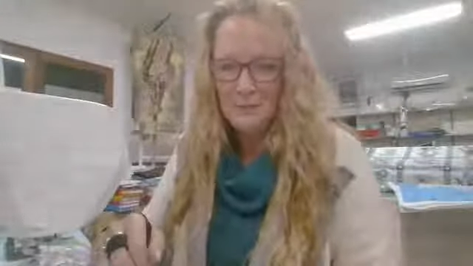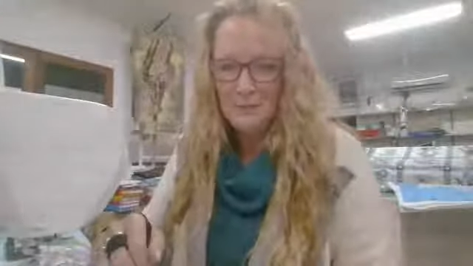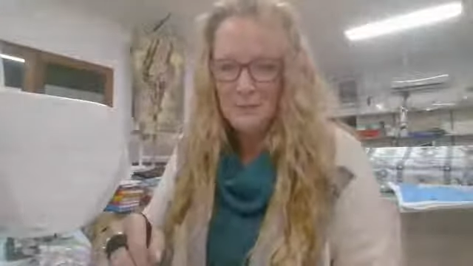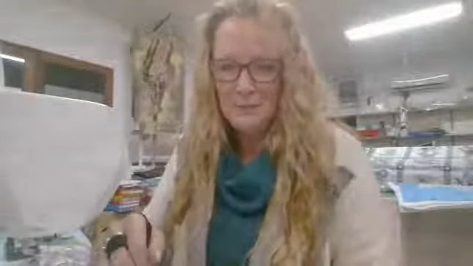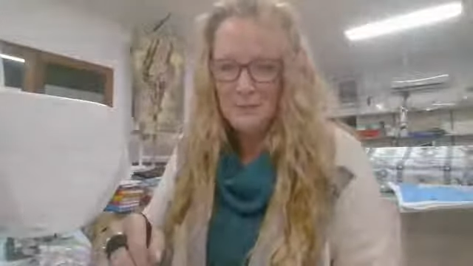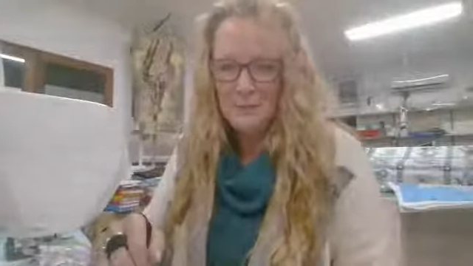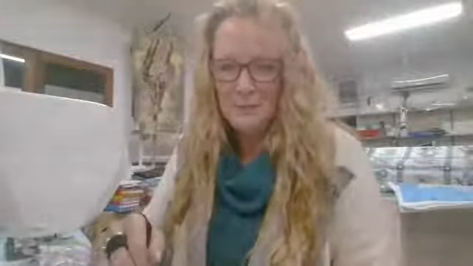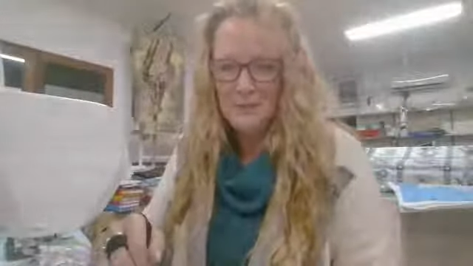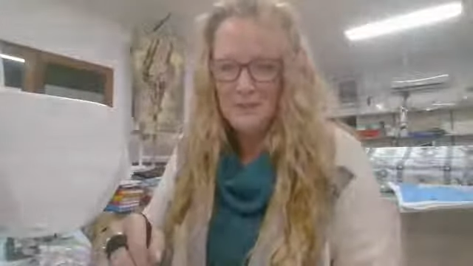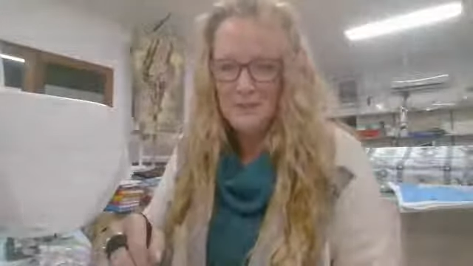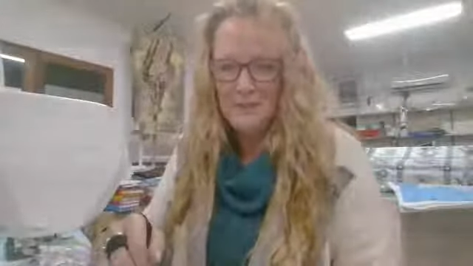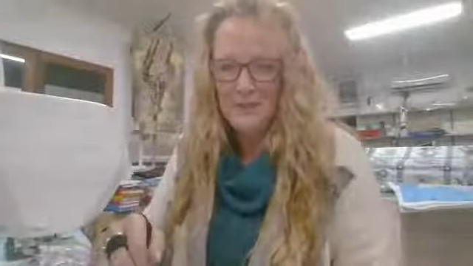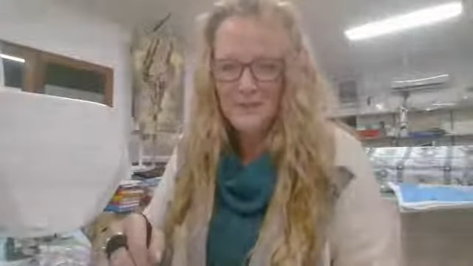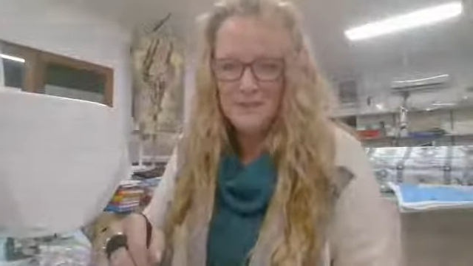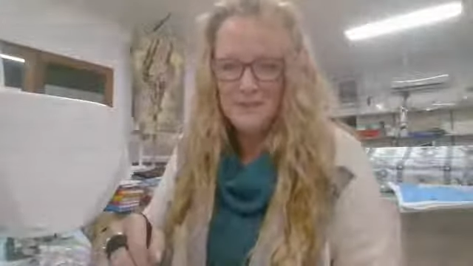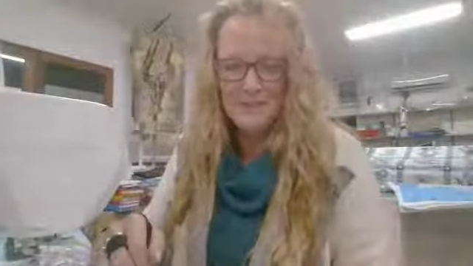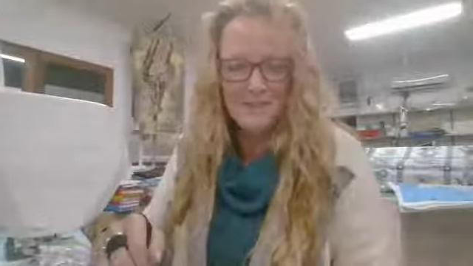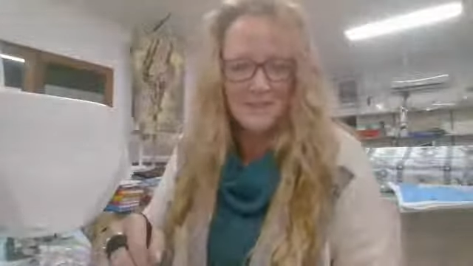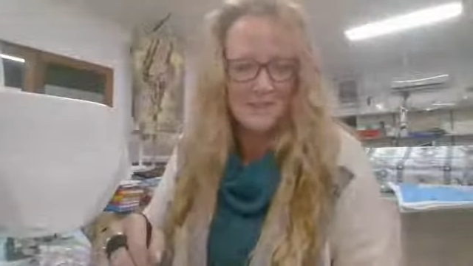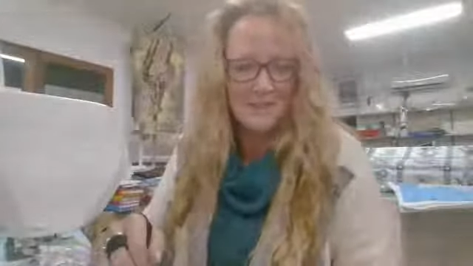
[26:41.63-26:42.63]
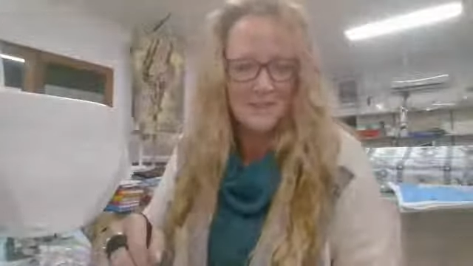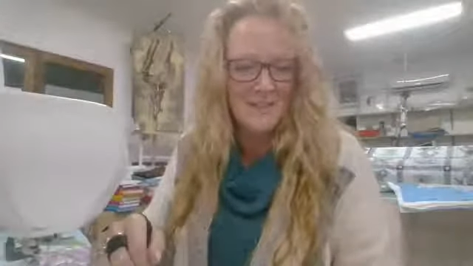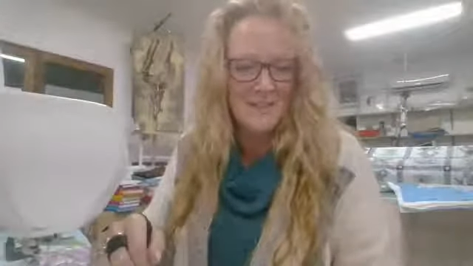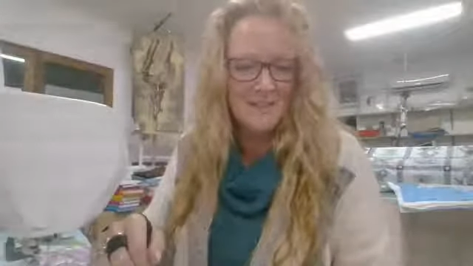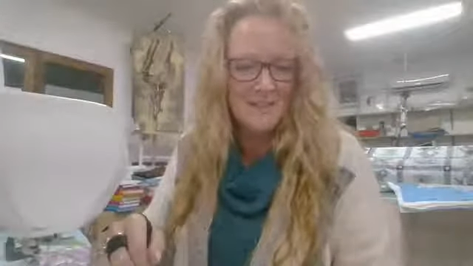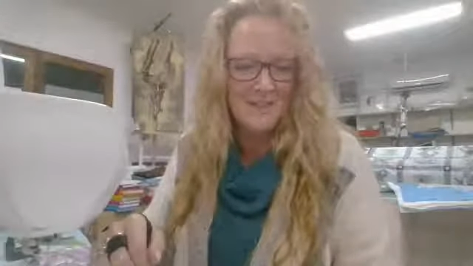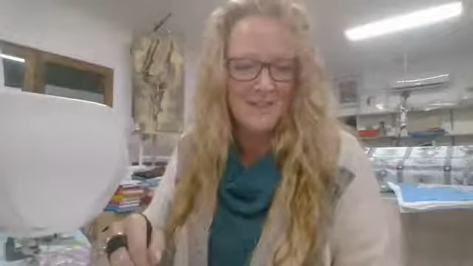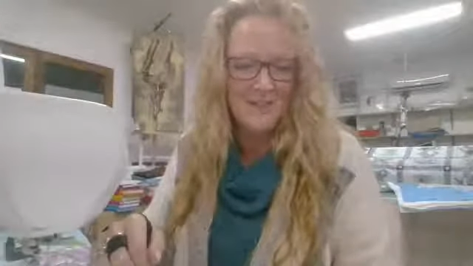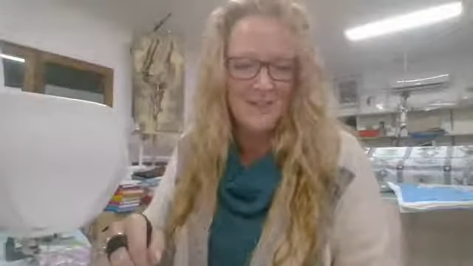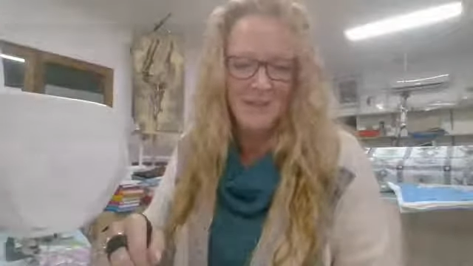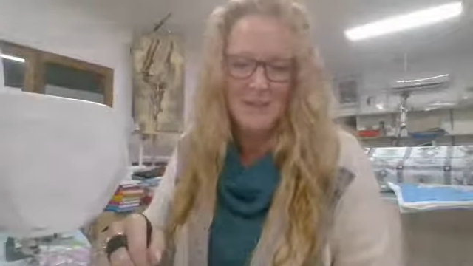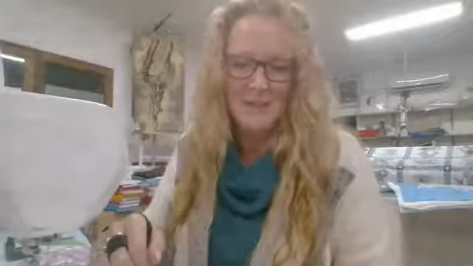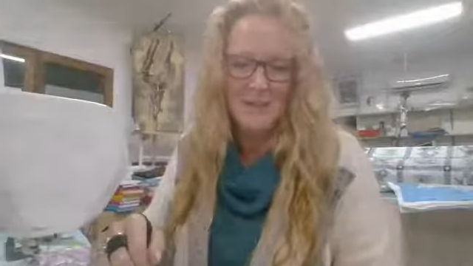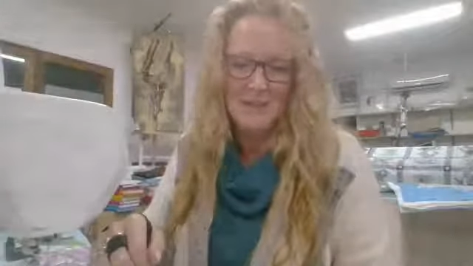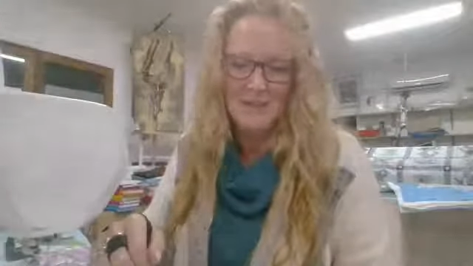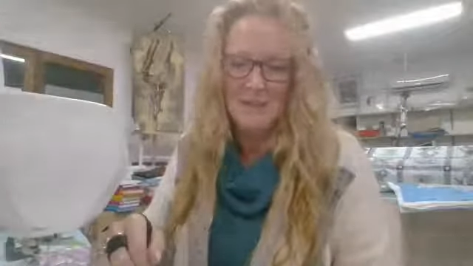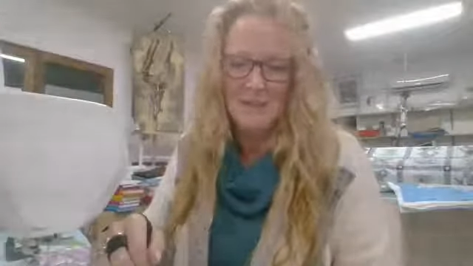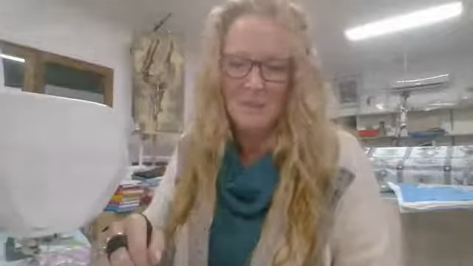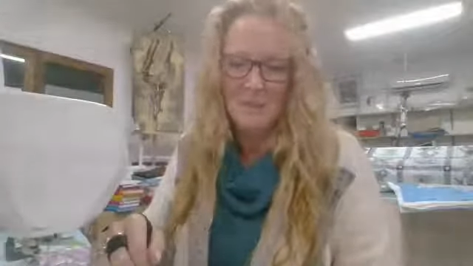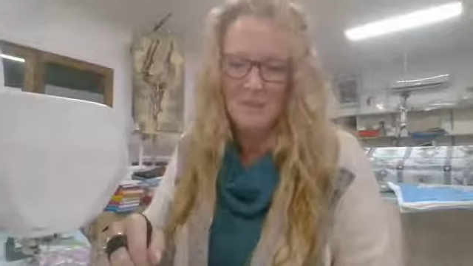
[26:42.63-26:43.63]
good. If you
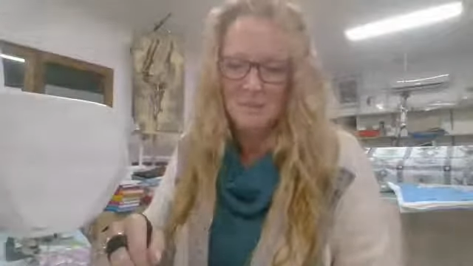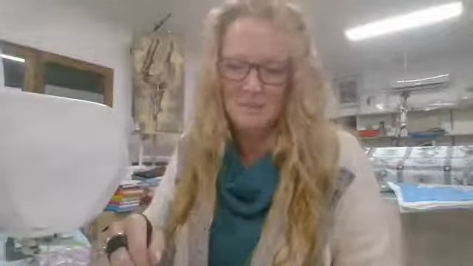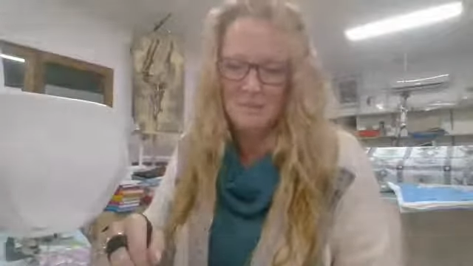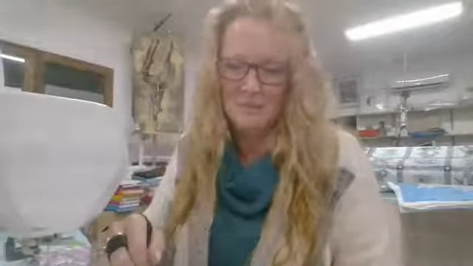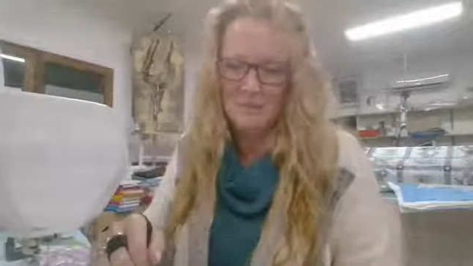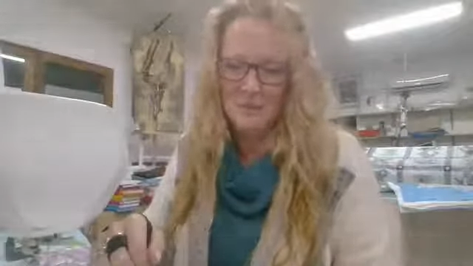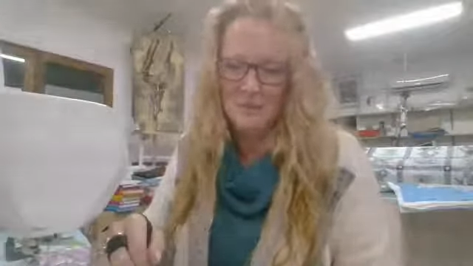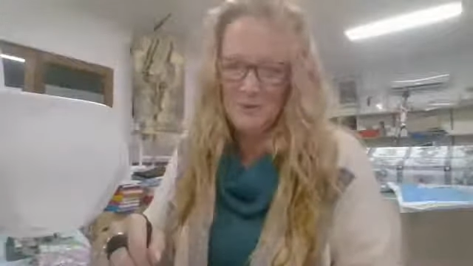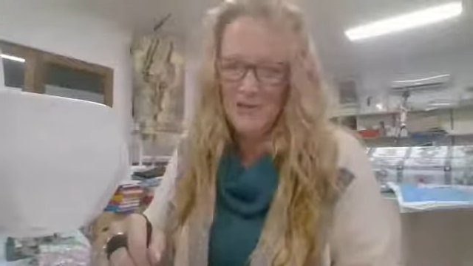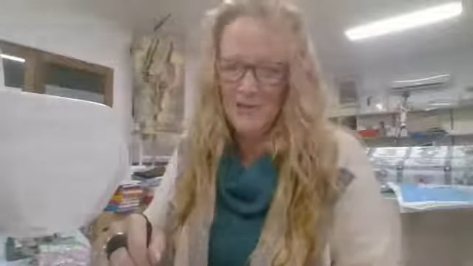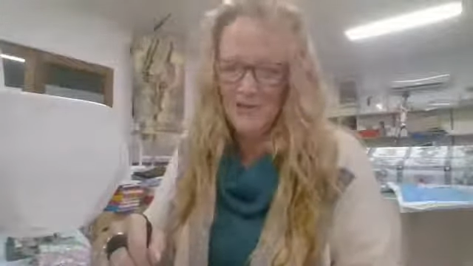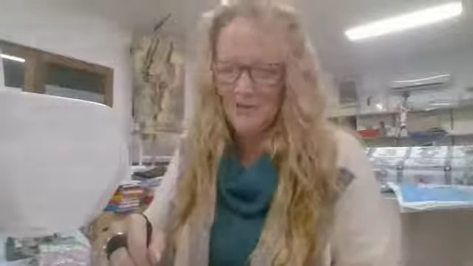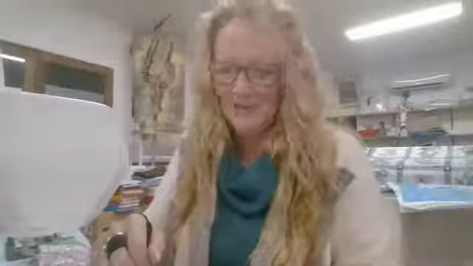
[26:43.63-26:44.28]
can't be good, be